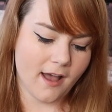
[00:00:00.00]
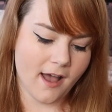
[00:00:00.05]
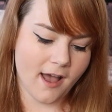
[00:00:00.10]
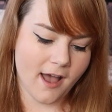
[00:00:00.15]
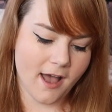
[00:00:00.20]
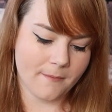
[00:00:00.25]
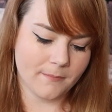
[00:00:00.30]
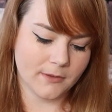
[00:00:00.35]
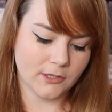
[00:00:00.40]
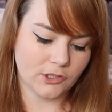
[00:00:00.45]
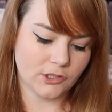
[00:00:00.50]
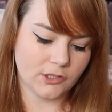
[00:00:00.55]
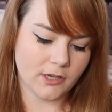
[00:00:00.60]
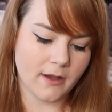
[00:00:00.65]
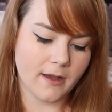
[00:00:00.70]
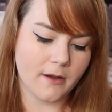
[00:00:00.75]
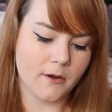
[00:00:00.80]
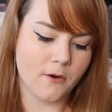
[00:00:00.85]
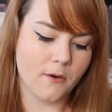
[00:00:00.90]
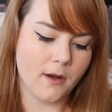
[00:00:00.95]
So
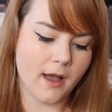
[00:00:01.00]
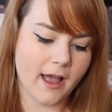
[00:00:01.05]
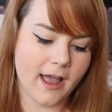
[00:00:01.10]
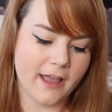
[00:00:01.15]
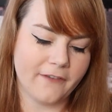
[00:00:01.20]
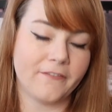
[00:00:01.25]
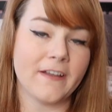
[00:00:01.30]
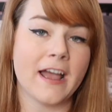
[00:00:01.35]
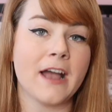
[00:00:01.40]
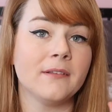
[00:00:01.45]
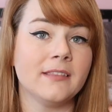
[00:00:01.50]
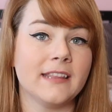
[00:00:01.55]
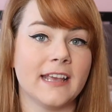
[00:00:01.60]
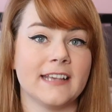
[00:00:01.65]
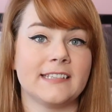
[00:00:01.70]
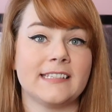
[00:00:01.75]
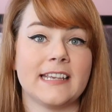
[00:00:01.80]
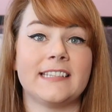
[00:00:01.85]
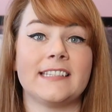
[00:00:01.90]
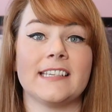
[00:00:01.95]
I found
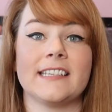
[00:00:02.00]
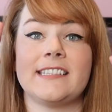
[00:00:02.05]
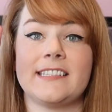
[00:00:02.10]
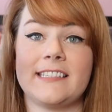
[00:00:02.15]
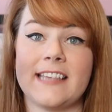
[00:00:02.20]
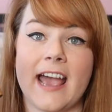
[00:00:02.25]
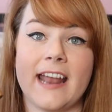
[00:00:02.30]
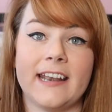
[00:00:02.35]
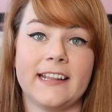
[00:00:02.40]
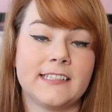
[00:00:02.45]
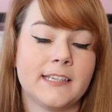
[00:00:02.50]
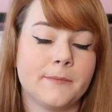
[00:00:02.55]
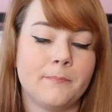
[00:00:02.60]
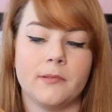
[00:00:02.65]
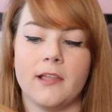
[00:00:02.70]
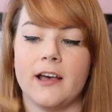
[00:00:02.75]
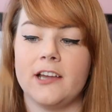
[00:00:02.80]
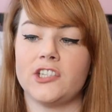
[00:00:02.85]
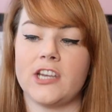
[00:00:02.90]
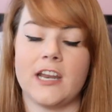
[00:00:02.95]
this, it's a set, it's a
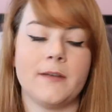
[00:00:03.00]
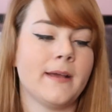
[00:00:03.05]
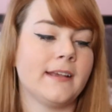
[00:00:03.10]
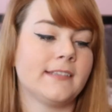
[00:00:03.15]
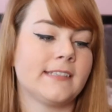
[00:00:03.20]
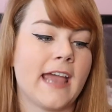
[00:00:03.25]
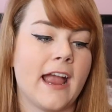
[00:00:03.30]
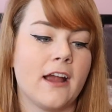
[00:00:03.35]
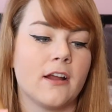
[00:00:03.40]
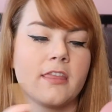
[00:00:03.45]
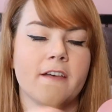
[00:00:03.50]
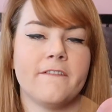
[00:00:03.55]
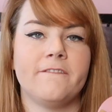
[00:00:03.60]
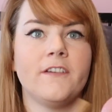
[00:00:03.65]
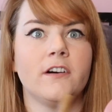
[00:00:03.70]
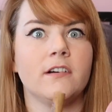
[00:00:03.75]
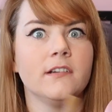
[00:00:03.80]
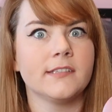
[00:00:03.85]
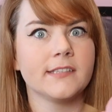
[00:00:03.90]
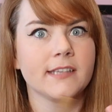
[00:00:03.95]
blush and a mascara, the
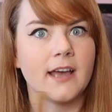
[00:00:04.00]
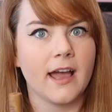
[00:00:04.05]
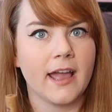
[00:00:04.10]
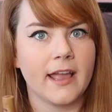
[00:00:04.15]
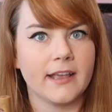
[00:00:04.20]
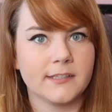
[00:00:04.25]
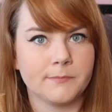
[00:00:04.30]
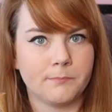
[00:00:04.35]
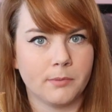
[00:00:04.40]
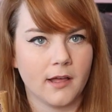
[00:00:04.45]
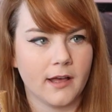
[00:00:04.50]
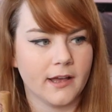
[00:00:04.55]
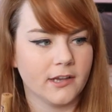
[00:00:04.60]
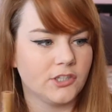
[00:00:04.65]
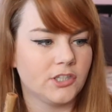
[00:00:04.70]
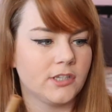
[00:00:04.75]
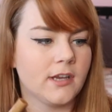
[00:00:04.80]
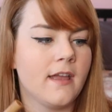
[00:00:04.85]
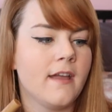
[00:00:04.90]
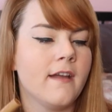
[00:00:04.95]
full size
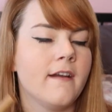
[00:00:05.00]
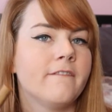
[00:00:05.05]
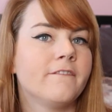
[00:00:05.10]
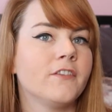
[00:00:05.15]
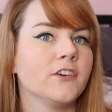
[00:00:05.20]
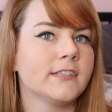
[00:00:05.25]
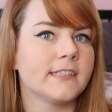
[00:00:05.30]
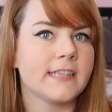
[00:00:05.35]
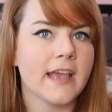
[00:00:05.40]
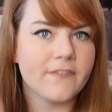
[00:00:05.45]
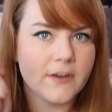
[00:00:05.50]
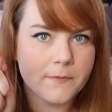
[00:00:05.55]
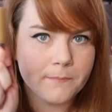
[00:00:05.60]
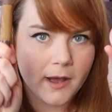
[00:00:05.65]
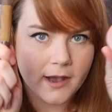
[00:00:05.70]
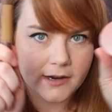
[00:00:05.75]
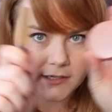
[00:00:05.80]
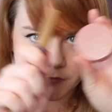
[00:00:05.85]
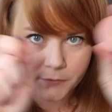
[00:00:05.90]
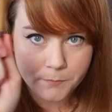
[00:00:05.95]
blush for
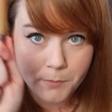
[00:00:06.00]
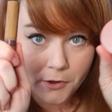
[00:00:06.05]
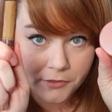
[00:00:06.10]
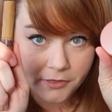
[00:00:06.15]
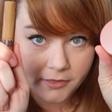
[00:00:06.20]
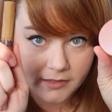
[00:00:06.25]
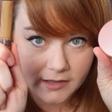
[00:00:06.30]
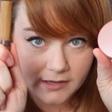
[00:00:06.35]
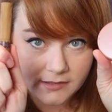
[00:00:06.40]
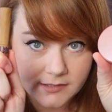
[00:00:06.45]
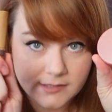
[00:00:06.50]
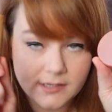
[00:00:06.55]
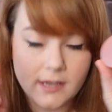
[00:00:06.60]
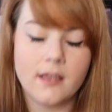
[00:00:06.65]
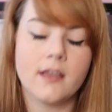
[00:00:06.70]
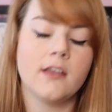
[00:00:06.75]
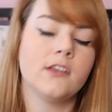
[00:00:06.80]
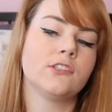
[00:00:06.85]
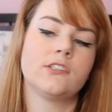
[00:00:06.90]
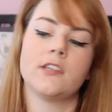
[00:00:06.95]
$7 for both of these.
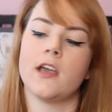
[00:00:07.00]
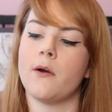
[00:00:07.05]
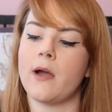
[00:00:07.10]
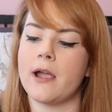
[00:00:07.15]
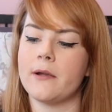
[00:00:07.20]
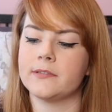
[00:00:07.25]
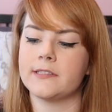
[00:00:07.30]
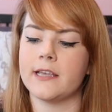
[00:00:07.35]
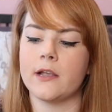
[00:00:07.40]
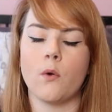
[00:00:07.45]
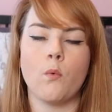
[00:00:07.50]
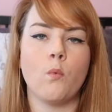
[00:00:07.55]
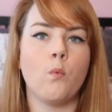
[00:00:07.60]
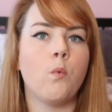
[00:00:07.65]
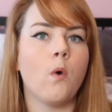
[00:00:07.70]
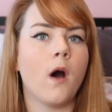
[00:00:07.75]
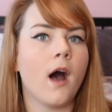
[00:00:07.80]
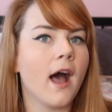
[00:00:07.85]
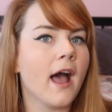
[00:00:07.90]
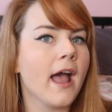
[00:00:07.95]
So I was like,
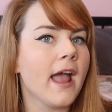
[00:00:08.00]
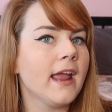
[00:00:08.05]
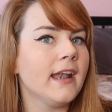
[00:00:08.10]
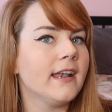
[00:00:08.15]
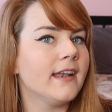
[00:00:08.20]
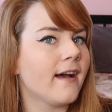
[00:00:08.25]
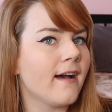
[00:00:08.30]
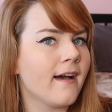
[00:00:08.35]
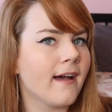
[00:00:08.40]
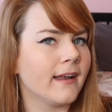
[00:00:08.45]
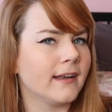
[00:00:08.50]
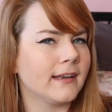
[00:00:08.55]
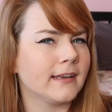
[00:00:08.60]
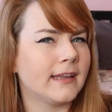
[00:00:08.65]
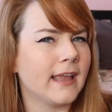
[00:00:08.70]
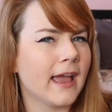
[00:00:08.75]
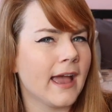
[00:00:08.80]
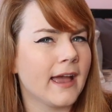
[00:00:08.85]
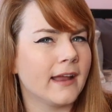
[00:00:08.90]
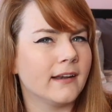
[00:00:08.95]
why not
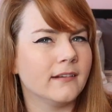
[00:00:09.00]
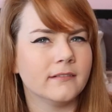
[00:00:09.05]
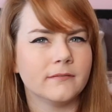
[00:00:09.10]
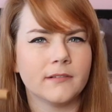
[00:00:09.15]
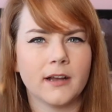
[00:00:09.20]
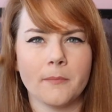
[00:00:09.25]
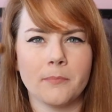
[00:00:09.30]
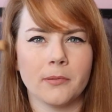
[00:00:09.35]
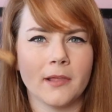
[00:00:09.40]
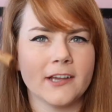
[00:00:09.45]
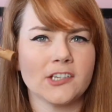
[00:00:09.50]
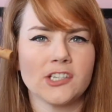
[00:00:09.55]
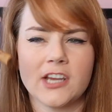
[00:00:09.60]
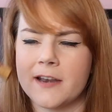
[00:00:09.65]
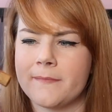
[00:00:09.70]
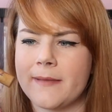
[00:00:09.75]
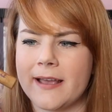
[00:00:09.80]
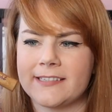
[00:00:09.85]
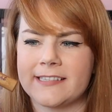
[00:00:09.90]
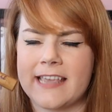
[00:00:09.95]
get a blush
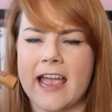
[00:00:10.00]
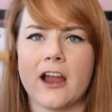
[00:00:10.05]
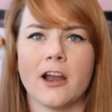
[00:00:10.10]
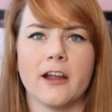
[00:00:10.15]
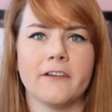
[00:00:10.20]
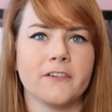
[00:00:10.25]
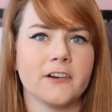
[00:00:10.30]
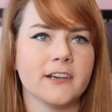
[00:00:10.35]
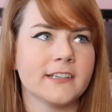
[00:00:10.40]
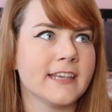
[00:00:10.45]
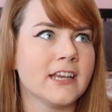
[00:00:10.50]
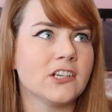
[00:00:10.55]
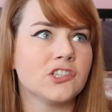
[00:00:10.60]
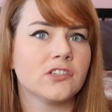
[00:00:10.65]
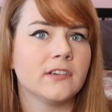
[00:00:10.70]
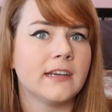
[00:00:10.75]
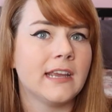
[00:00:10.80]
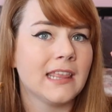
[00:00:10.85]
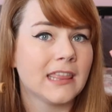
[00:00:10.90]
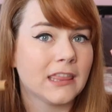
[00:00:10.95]
and a mascara for
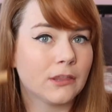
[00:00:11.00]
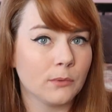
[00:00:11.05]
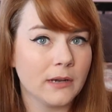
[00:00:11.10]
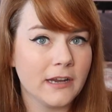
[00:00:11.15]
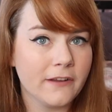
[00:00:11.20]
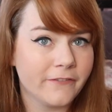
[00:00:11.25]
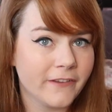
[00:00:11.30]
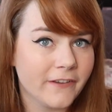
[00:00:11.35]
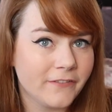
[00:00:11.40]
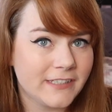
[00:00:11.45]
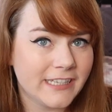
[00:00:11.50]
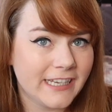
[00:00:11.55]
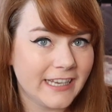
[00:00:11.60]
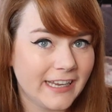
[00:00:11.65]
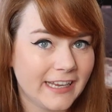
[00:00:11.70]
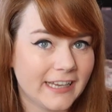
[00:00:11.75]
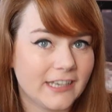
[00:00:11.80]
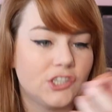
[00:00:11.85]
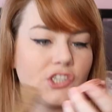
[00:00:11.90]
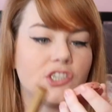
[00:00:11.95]
essentially $3.50
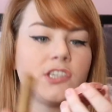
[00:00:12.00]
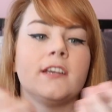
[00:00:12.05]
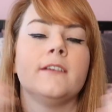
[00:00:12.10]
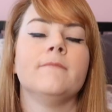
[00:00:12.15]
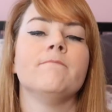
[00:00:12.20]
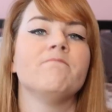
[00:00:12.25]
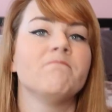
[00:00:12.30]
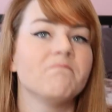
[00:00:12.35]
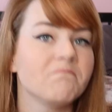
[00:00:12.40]
each?